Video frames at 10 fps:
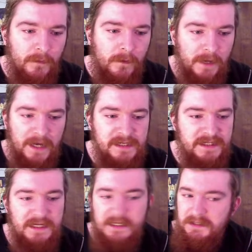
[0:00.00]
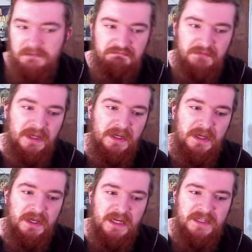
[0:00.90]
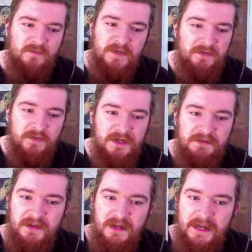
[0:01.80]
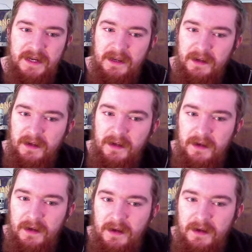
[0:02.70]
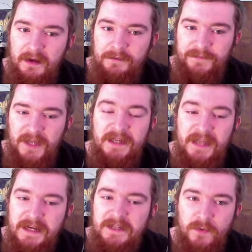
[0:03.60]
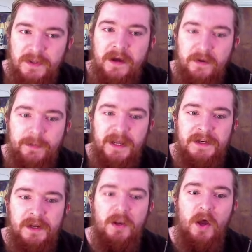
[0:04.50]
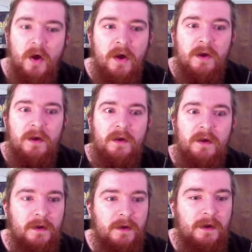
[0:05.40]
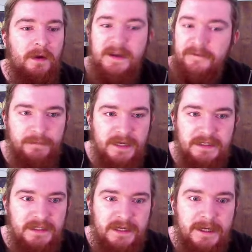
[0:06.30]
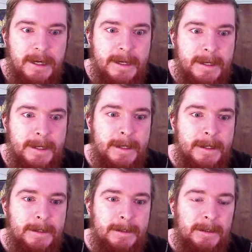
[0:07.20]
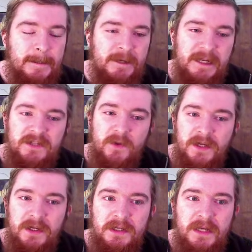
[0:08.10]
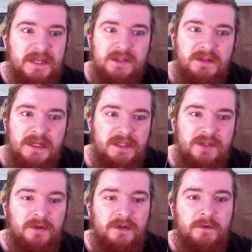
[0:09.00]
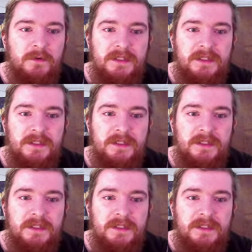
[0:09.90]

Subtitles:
Alex Kidd, it's a weird one. Like, again, it's one that I played a lot, never beat it, but it is quite good. Like, it's enjoyable.